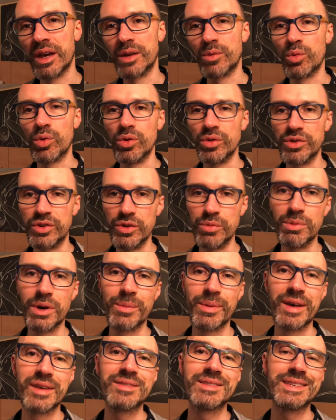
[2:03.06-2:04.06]
and will do my
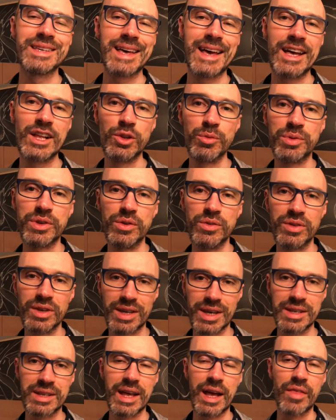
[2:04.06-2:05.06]
best to help you to
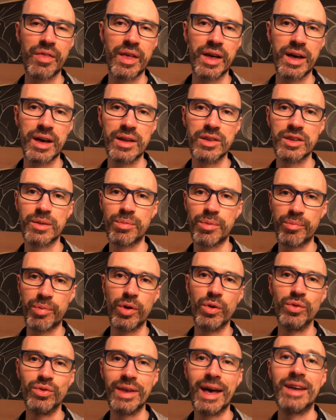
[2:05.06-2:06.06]
connect that and to
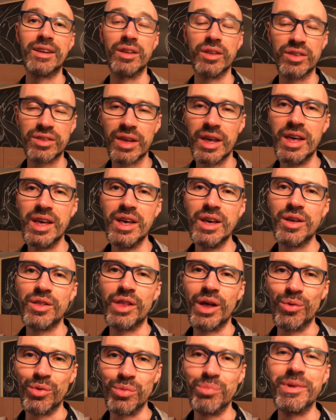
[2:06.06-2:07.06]
propose edits
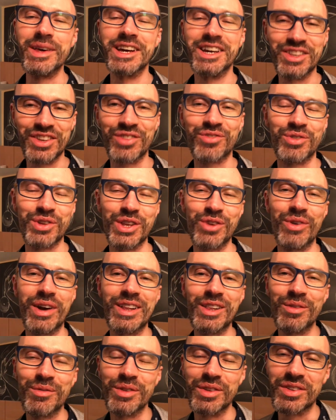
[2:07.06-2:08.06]
that will make this really
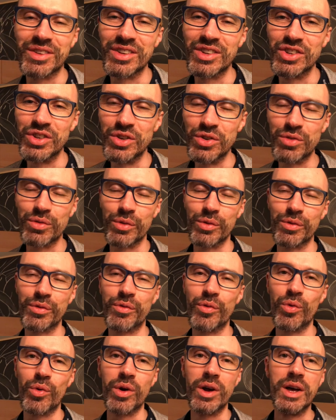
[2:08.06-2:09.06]
relevant and useful
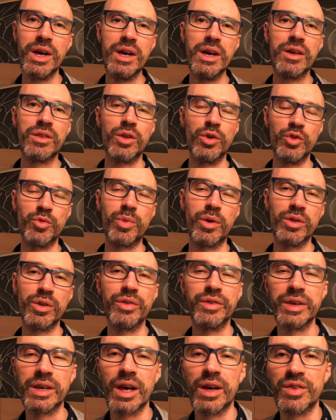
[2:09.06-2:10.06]
for those
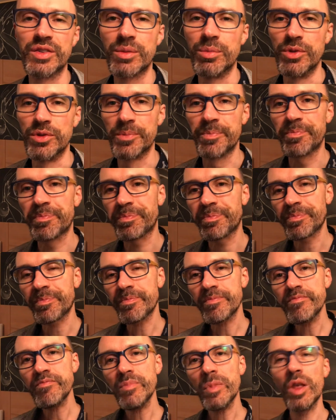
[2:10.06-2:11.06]
policy customers.
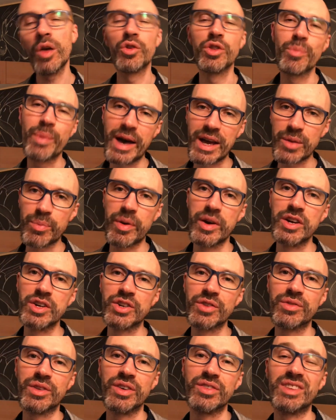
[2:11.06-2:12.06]
On the back page
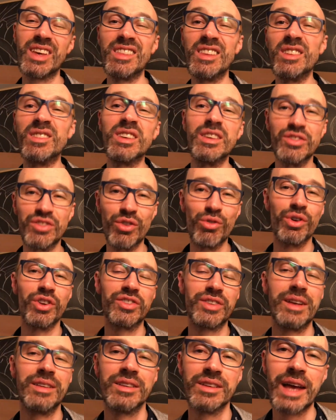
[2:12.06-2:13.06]
of this, then, this is your
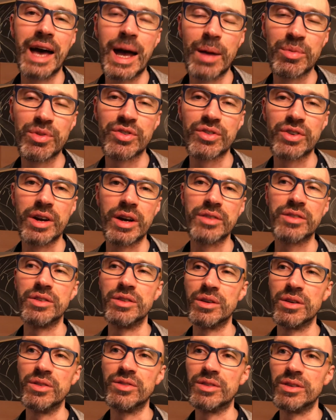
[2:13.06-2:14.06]
standard abstract. You
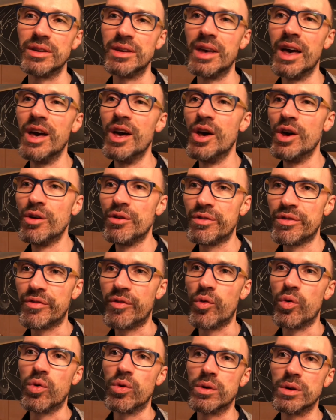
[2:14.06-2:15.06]
can see
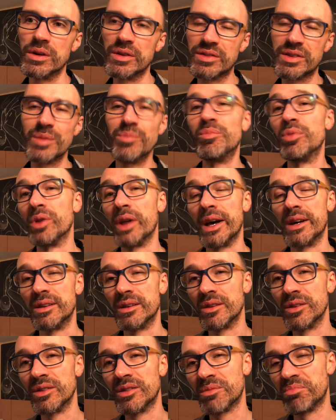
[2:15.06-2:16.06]
4 simple
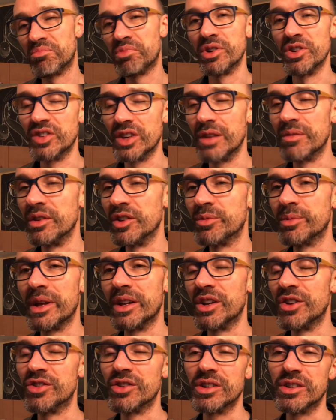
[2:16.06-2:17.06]
headings, pretty
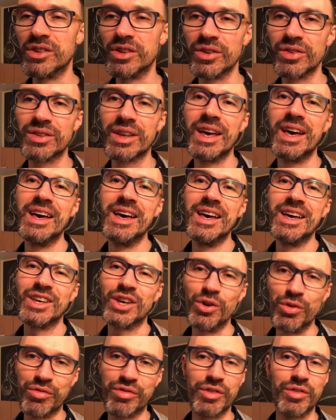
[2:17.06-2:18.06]
self-explanatory. Just
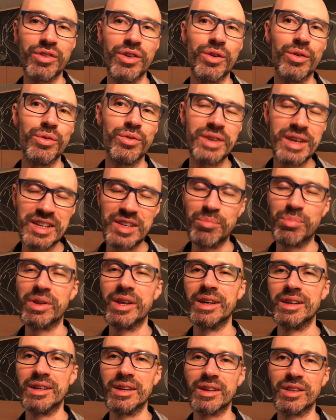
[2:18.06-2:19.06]
go through those in
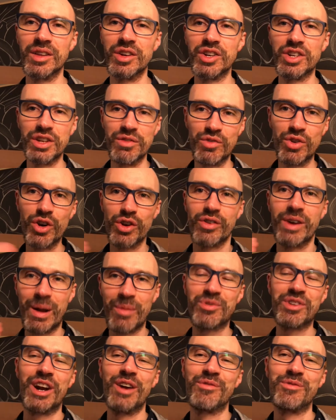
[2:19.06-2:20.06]
plain English. You've got your
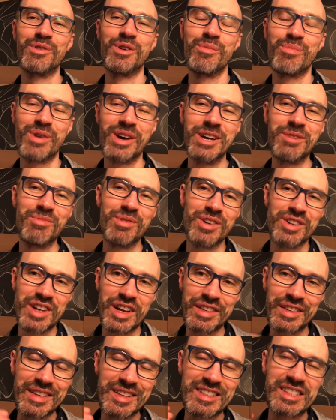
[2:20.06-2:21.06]
abstract from your paper,
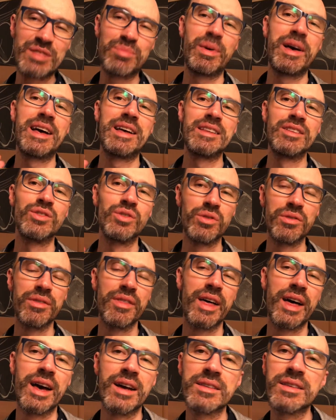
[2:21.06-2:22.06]
just expand on
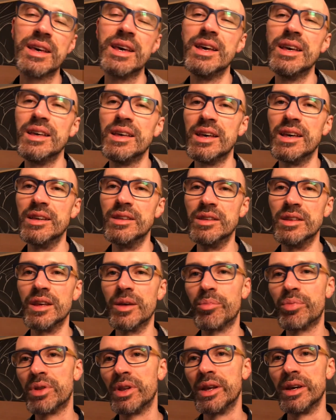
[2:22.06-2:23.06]
that in
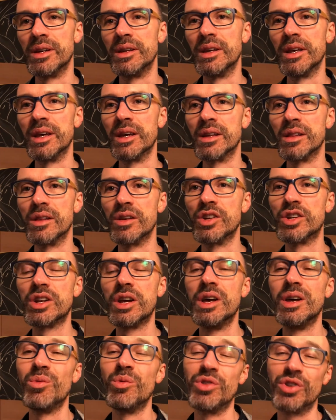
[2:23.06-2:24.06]
plain English
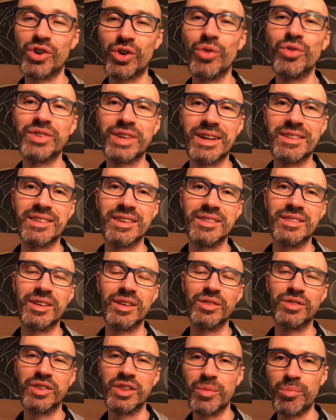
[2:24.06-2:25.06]
with your contact
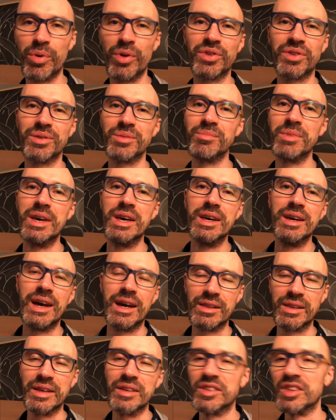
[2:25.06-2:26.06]
details at the bottom, a
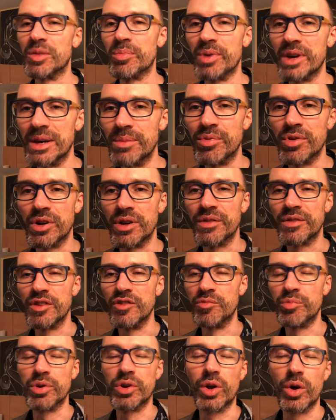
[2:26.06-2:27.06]
link to the paper if
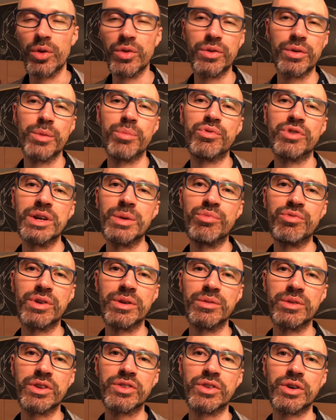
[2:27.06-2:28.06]
you've put it onto a
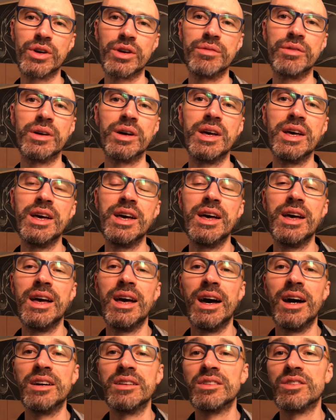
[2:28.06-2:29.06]
preprint server,
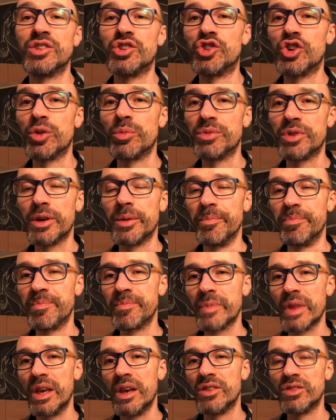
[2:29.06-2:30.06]
and job done.
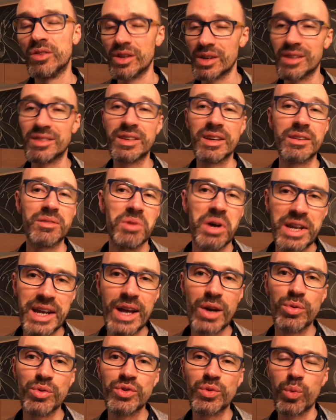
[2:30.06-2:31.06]
So like I said, an
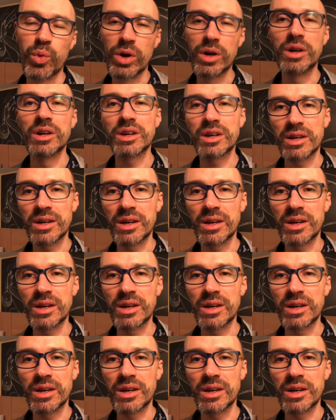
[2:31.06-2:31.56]
hour's work